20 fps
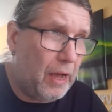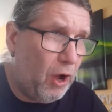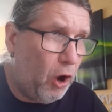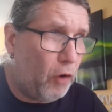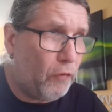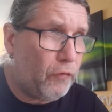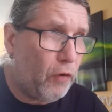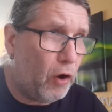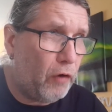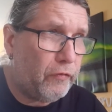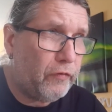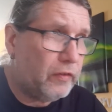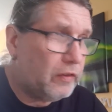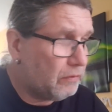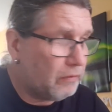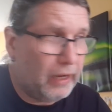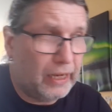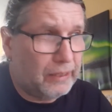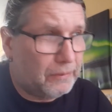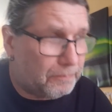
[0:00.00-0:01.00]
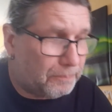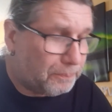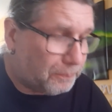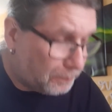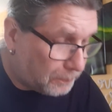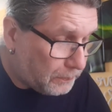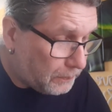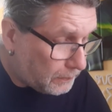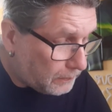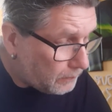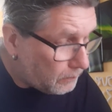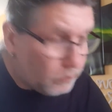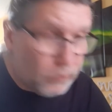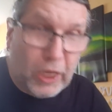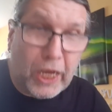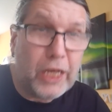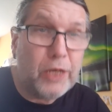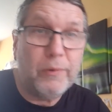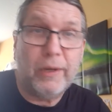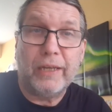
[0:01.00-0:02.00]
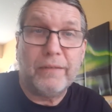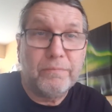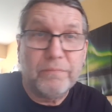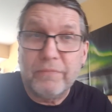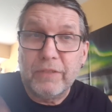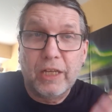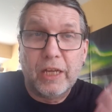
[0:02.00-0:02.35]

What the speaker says: Off. Well, anyway,